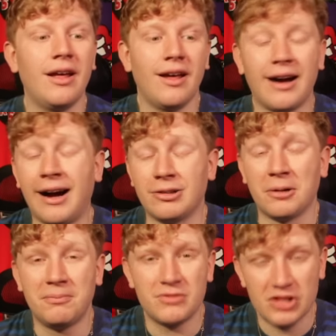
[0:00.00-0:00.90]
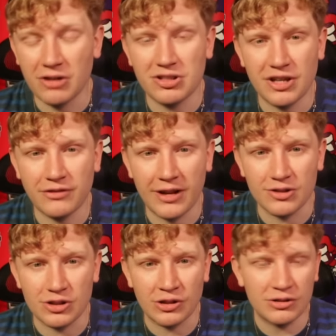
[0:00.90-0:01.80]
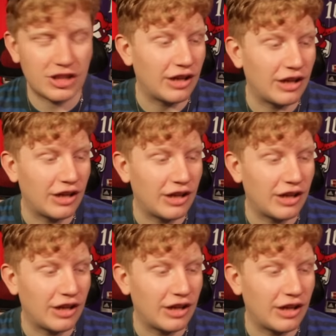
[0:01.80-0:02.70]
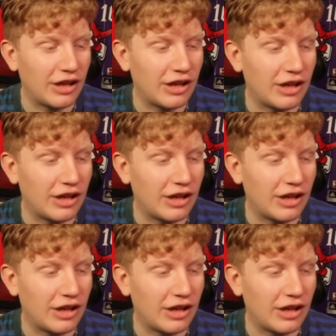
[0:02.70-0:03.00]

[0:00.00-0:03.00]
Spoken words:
I don't know. Shout out to Jeff Dowtin Jr. Shout out to those Sixers teams.